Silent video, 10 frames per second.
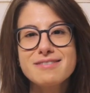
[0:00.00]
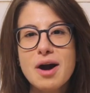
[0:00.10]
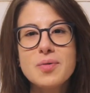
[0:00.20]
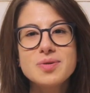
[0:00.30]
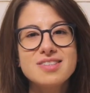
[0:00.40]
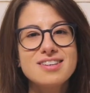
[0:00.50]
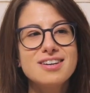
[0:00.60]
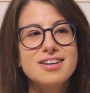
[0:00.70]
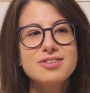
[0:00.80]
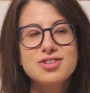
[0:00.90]

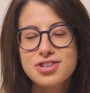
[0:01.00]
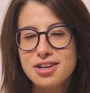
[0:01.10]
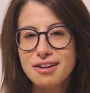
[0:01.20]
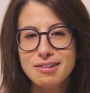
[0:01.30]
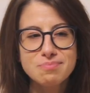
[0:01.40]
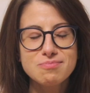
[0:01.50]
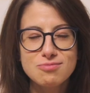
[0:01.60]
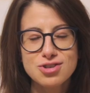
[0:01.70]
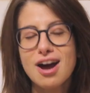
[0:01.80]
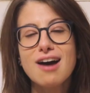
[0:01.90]
cozy, chill
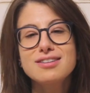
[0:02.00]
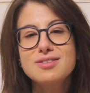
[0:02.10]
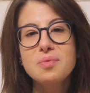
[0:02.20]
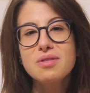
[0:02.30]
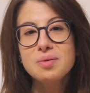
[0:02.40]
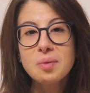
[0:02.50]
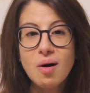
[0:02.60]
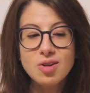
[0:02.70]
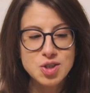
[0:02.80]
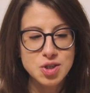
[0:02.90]
chat with you
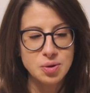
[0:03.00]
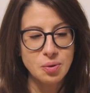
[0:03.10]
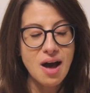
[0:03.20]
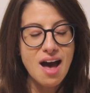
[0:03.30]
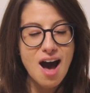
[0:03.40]
all to